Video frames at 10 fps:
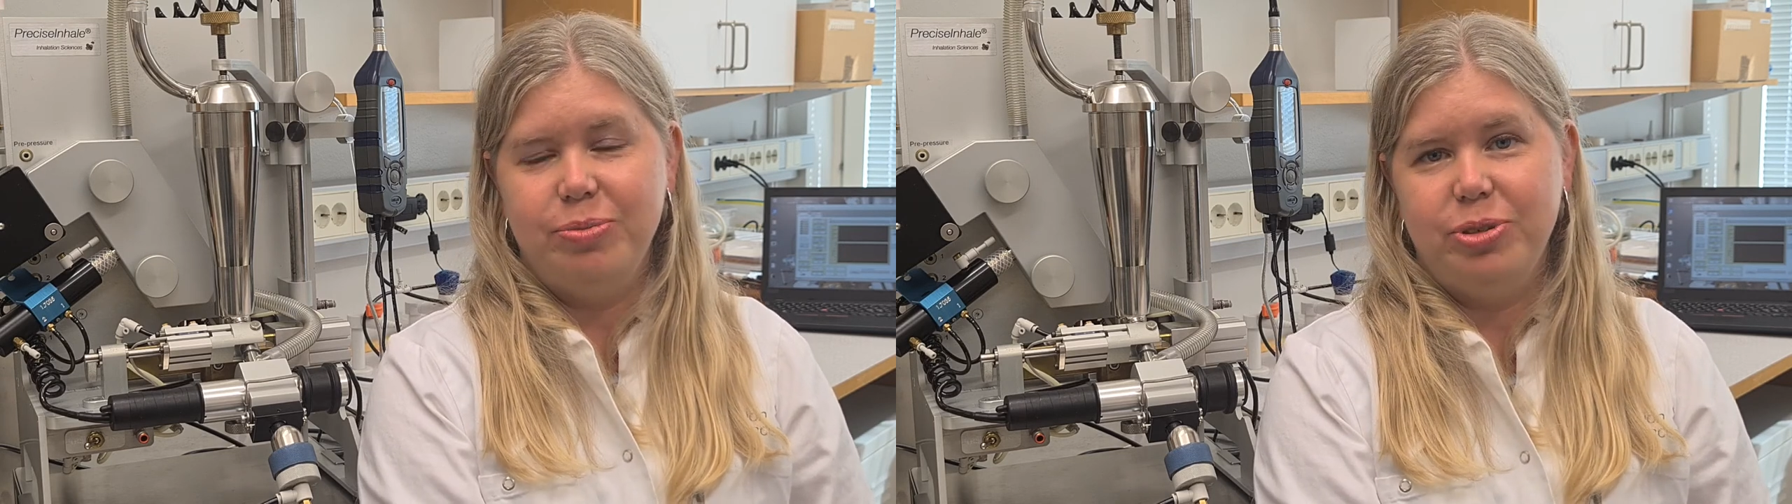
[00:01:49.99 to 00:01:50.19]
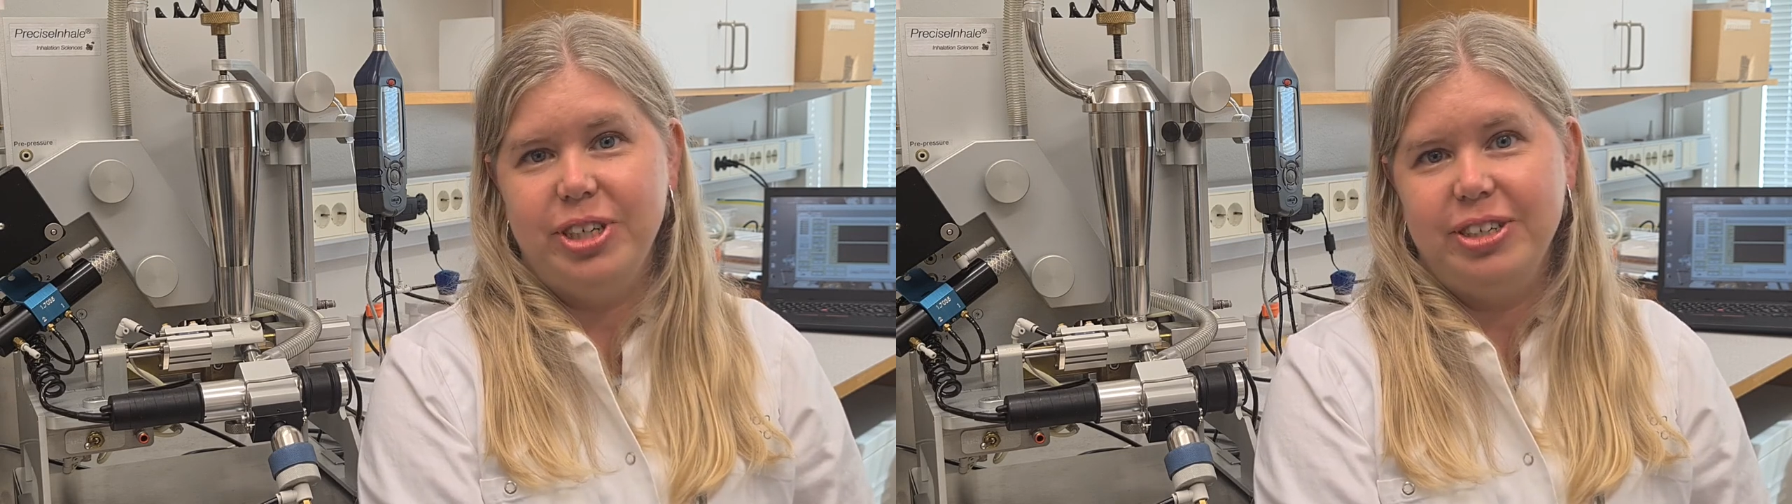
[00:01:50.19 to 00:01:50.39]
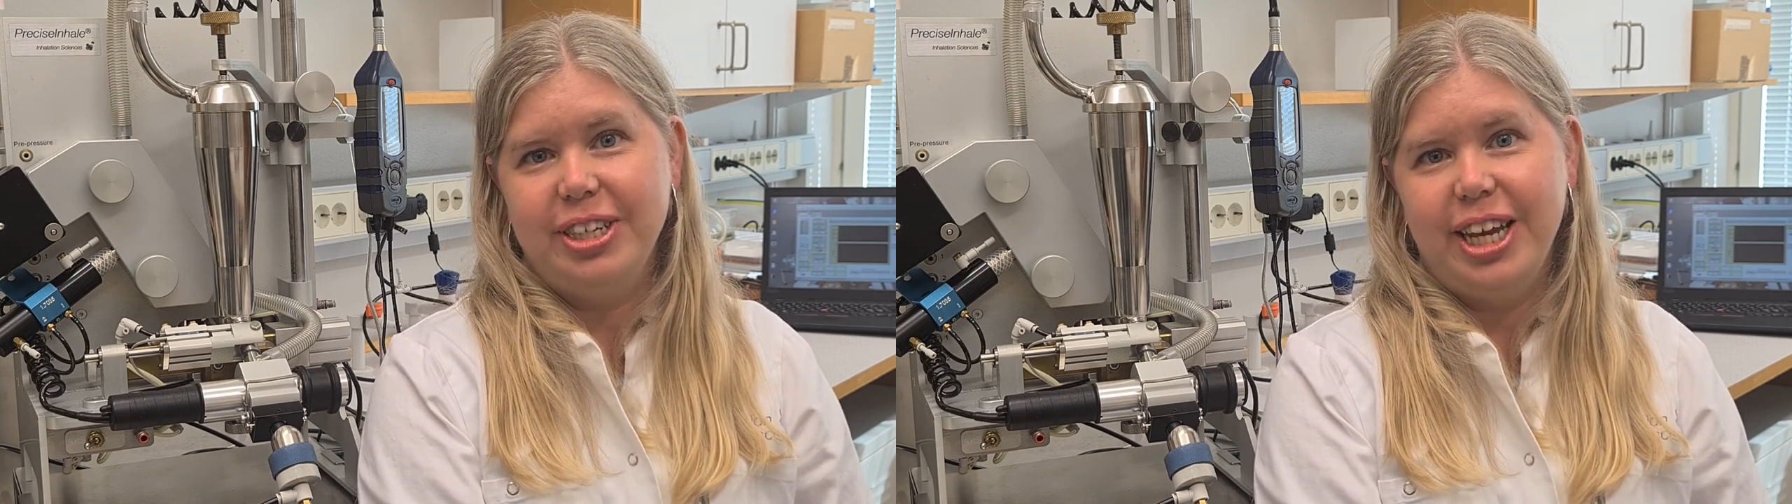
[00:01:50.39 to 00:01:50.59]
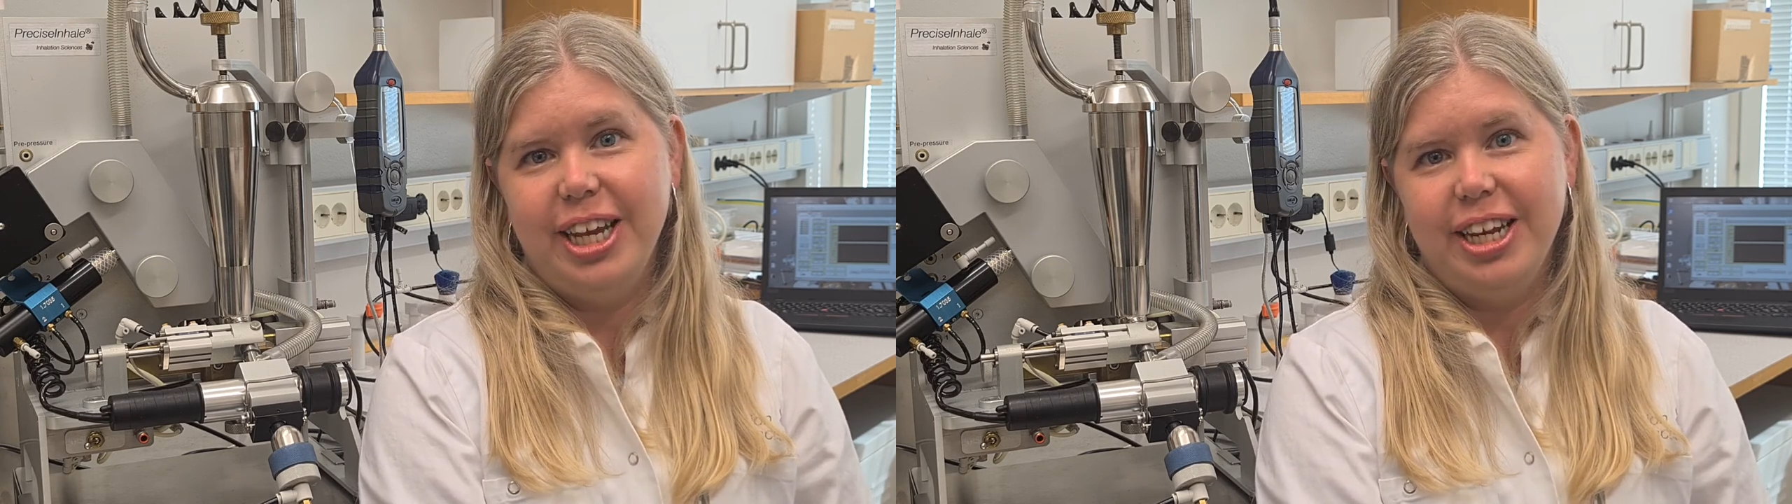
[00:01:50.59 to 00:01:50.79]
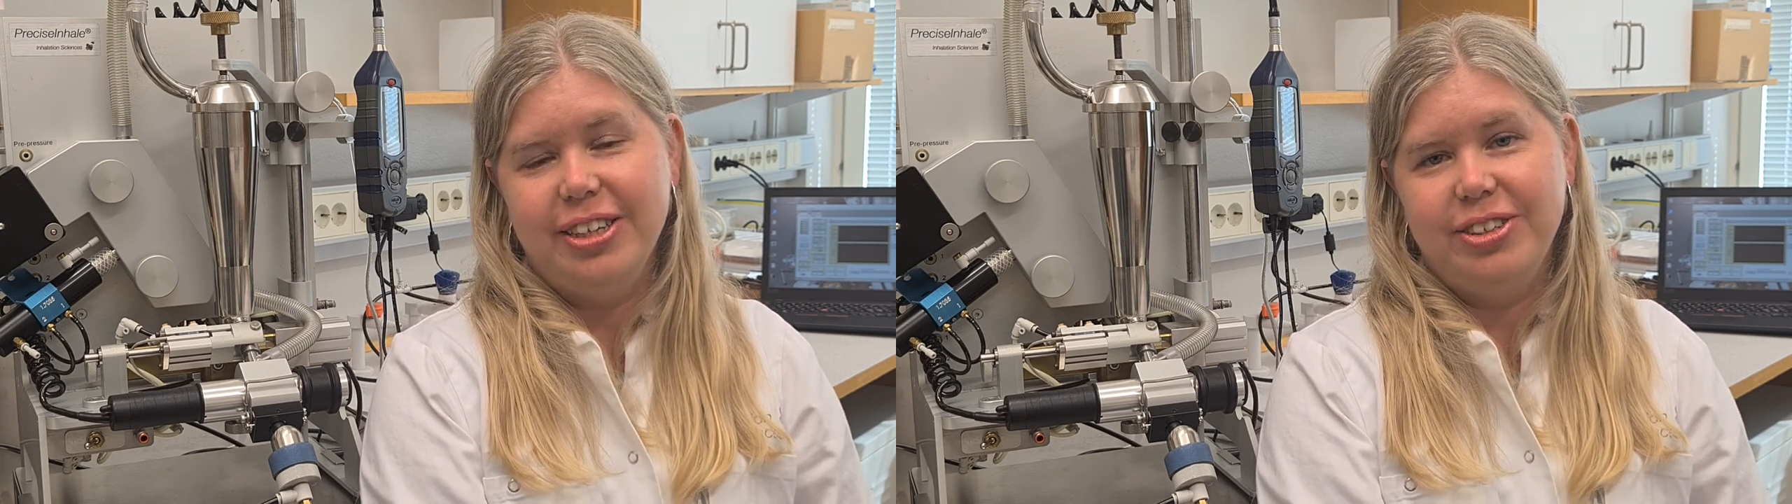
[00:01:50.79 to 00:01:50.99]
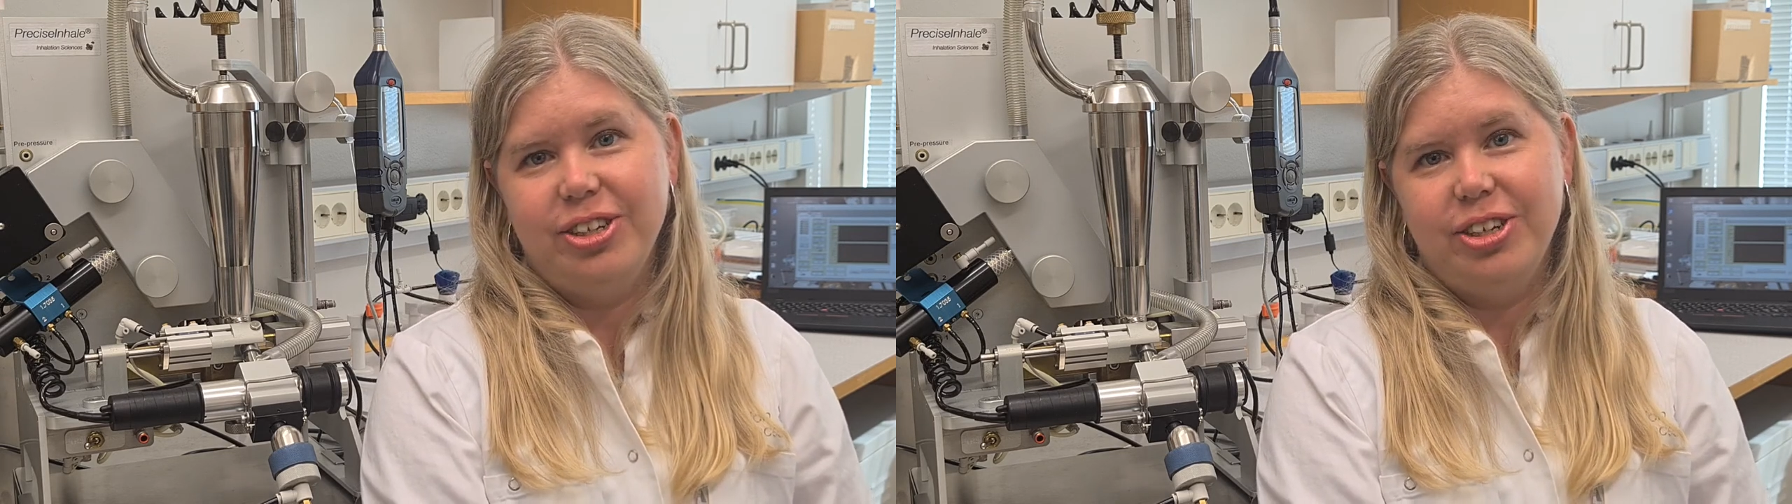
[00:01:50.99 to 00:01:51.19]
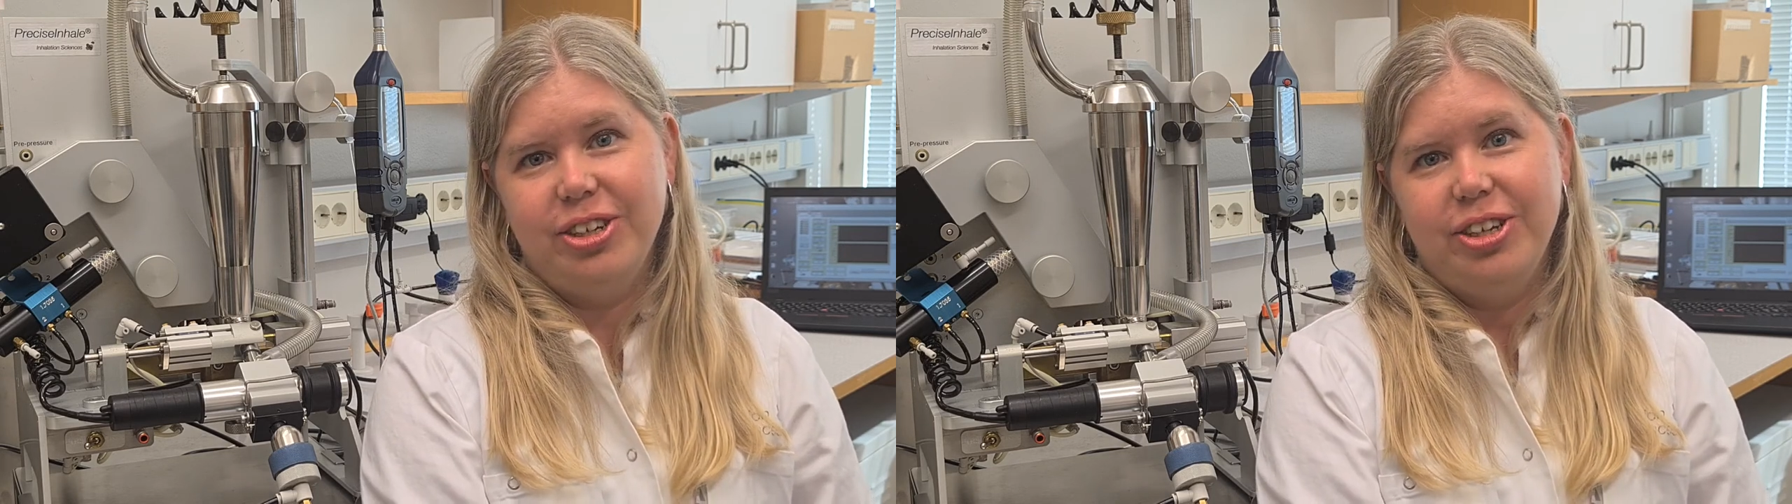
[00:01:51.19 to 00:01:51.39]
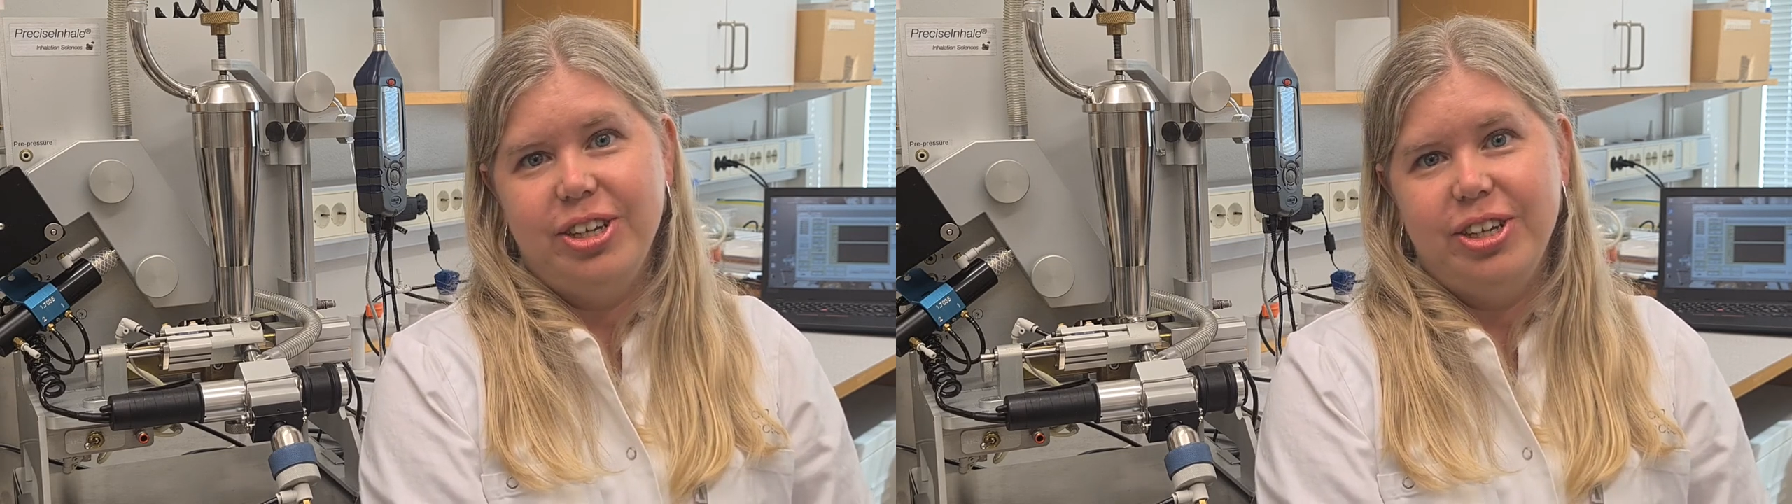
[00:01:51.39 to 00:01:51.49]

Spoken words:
PreciseInhale is the